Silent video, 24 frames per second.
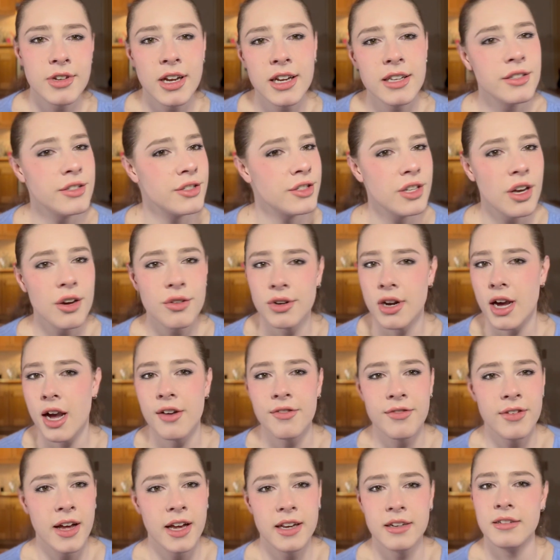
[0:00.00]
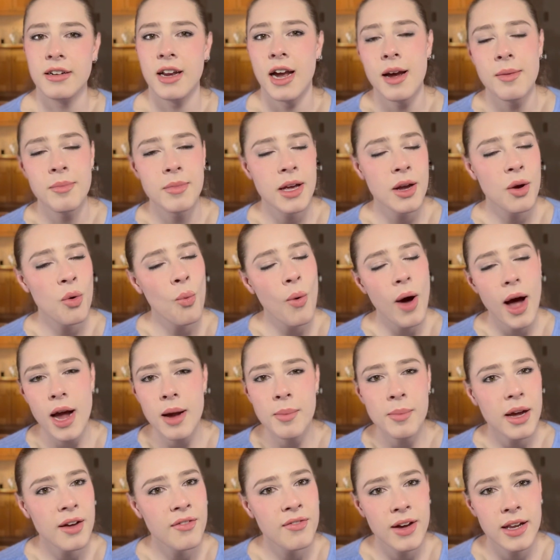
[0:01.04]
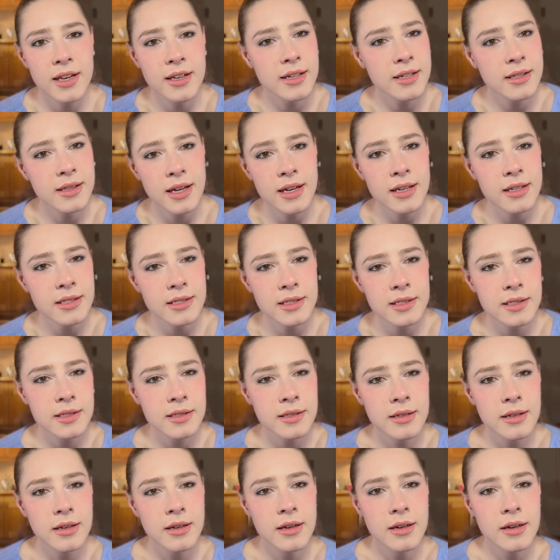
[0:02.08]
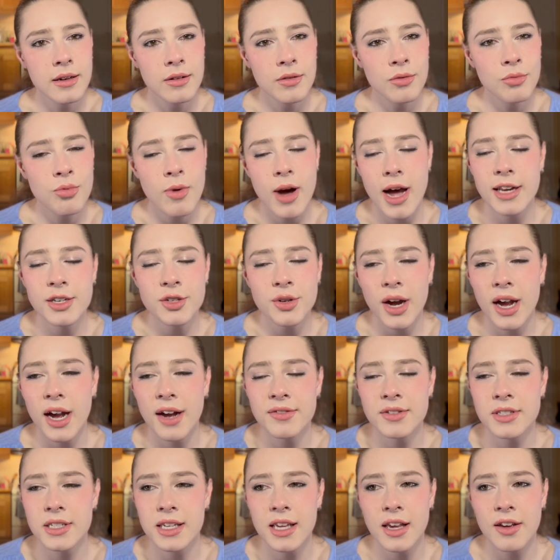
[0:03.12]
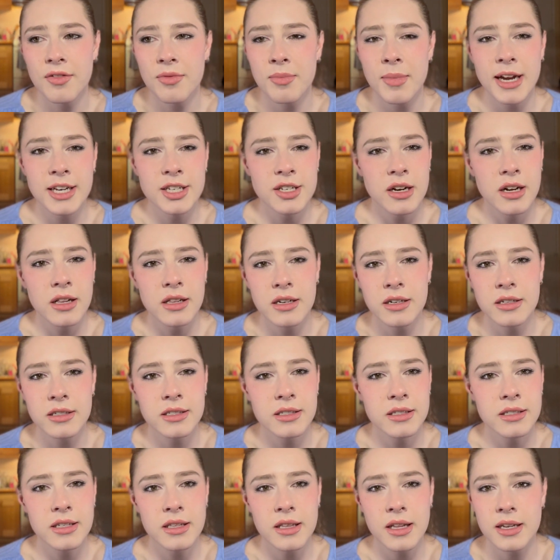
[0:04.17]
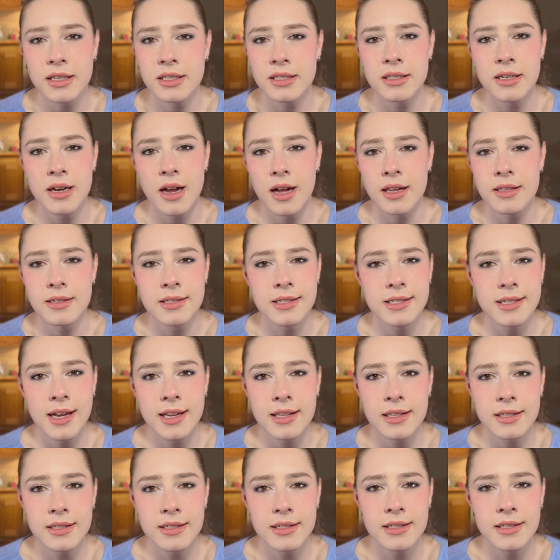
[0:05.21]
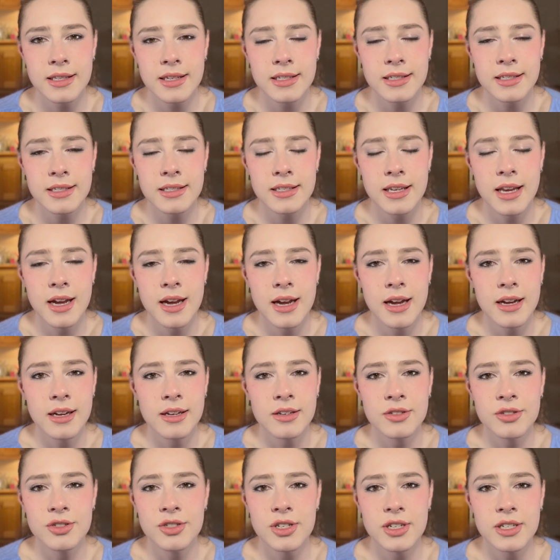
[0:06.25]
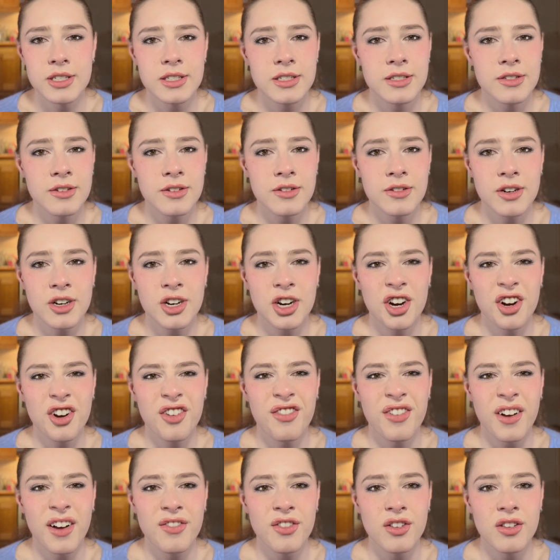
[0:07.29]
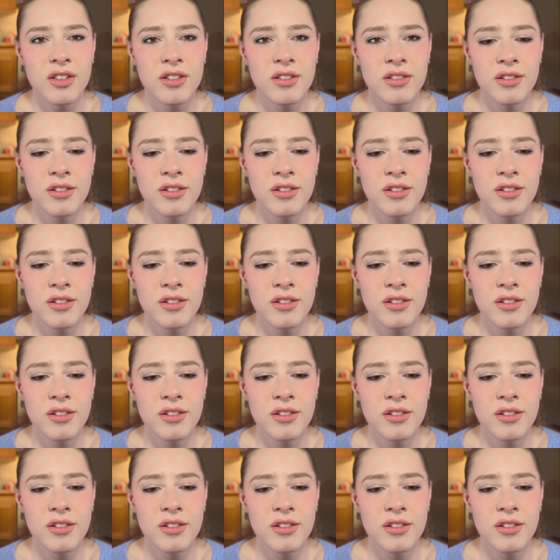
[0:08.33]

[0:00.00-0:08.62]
It's so not fun. I'm like, why am I funding this? Why do I have to give my dollars to this nonsense, this just kerfuffle?